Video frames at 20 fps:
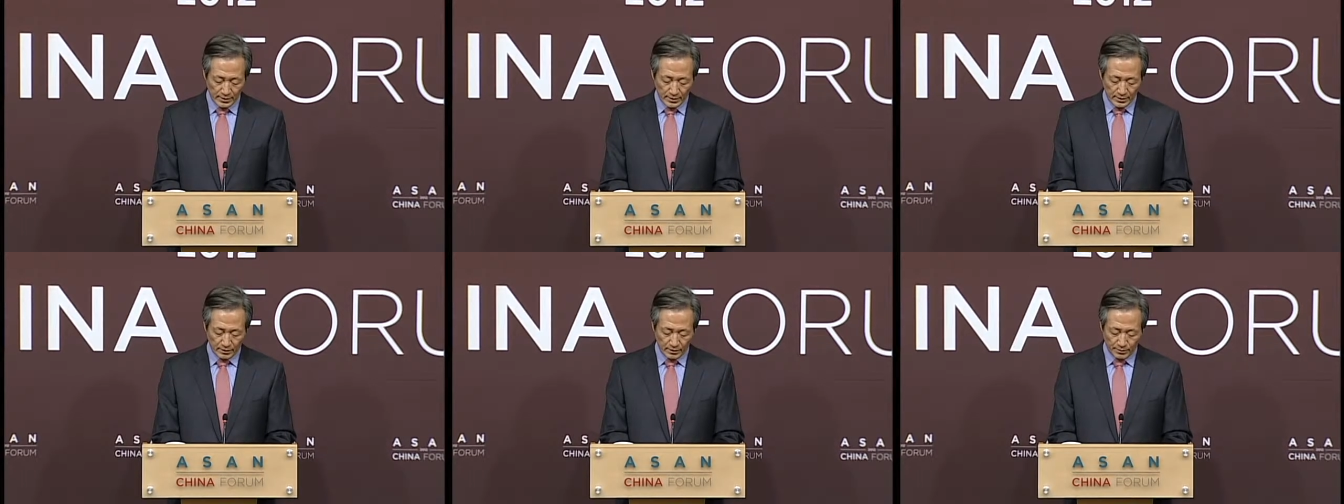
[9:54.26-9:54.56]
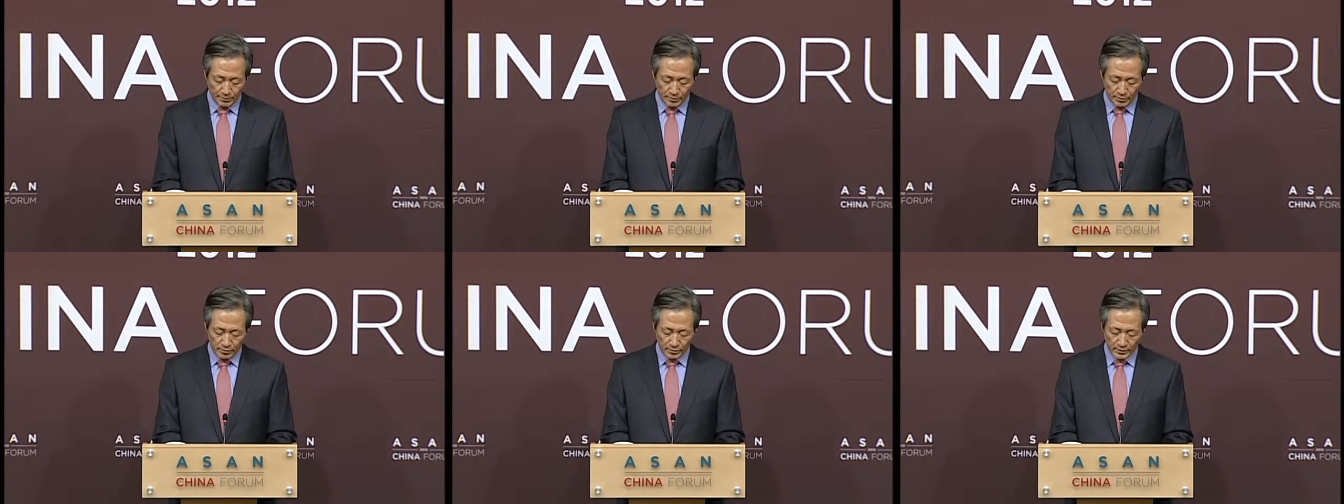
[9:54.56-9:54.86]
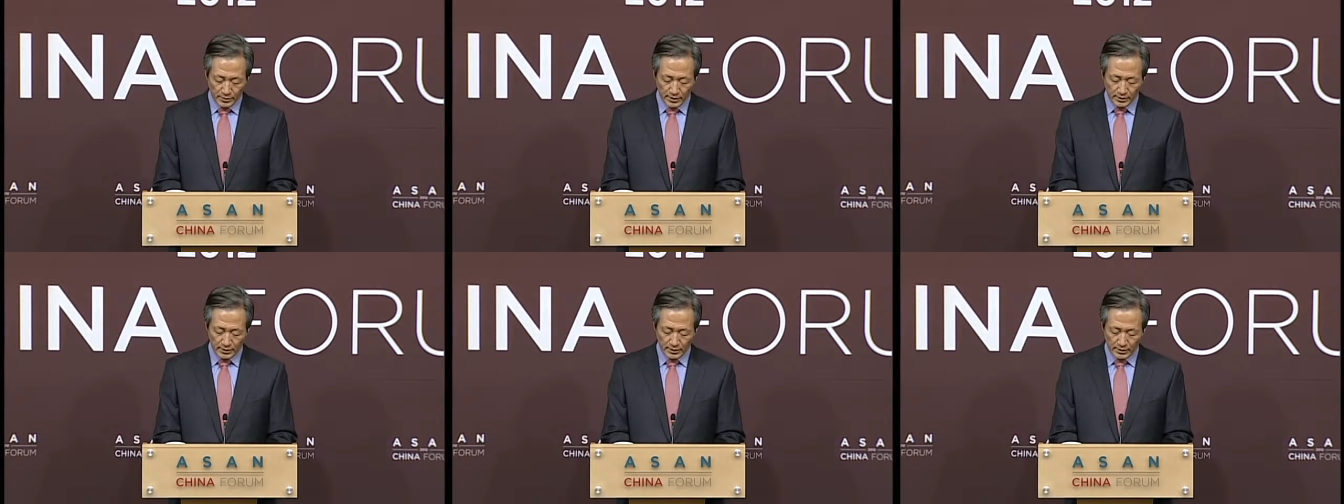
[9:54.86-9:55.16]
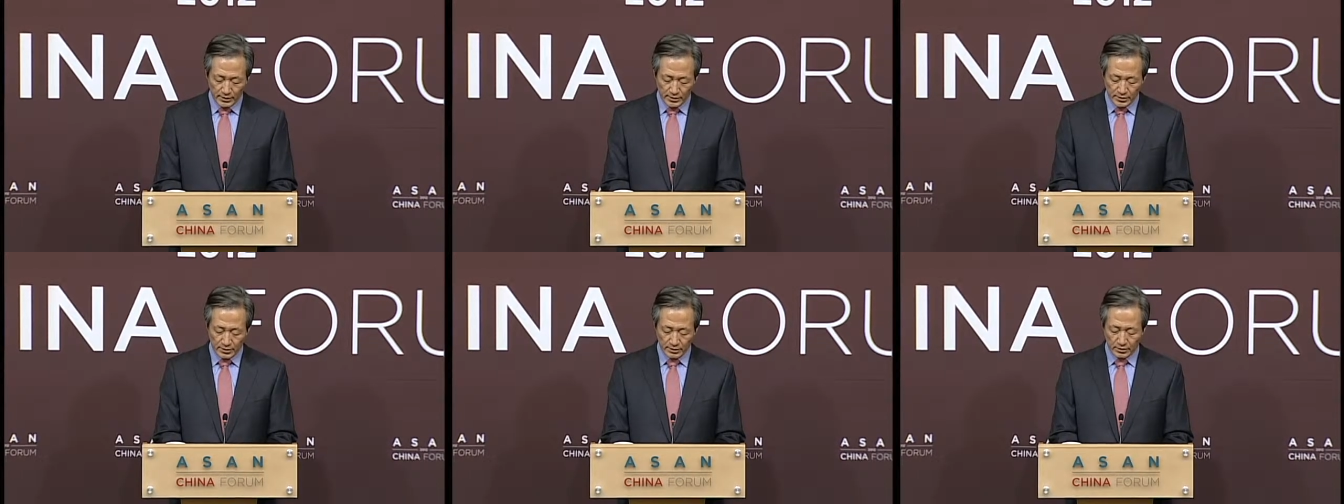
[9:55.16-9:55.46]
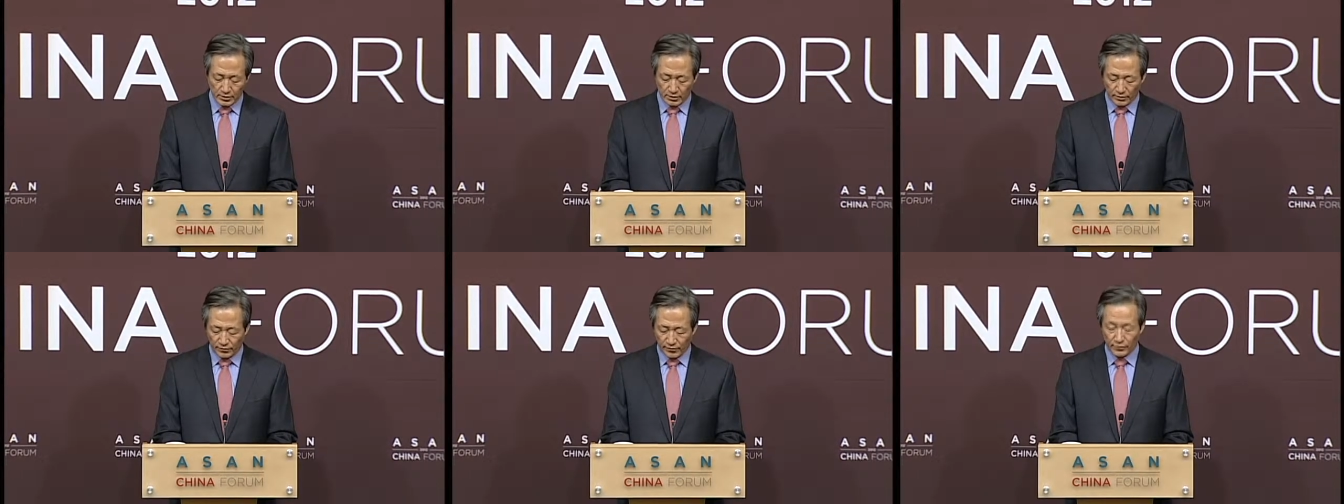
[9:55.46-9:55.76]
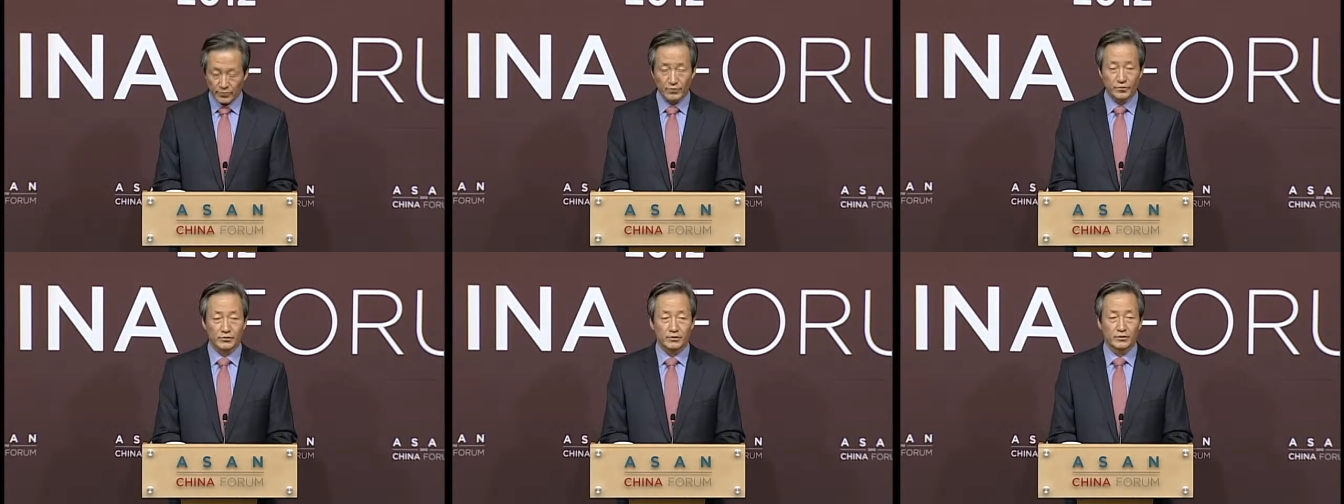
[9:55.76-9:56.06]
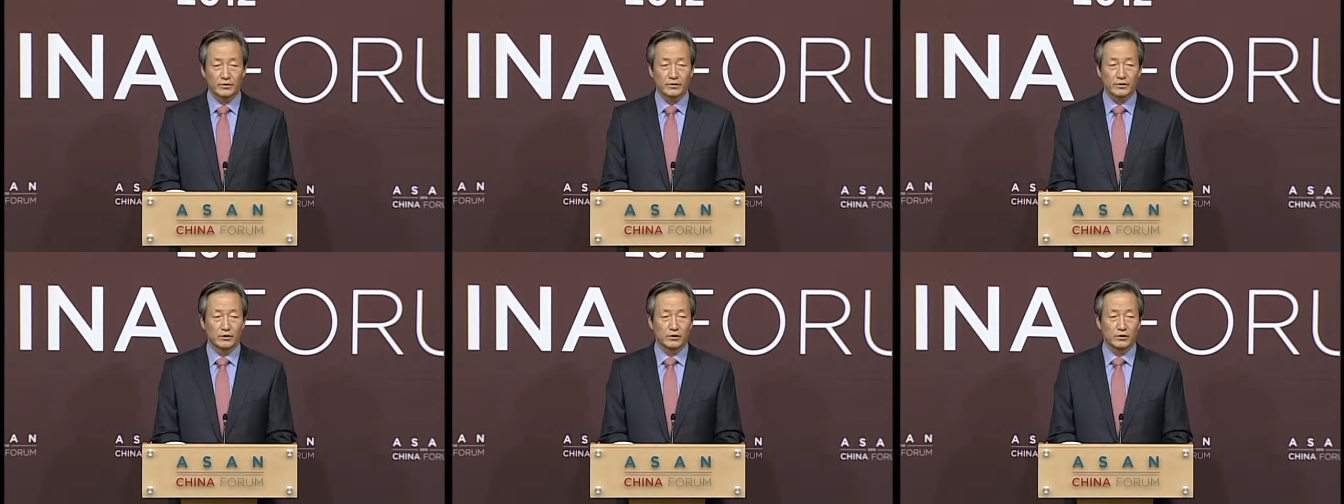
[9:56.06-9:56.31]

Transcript: The project is an affront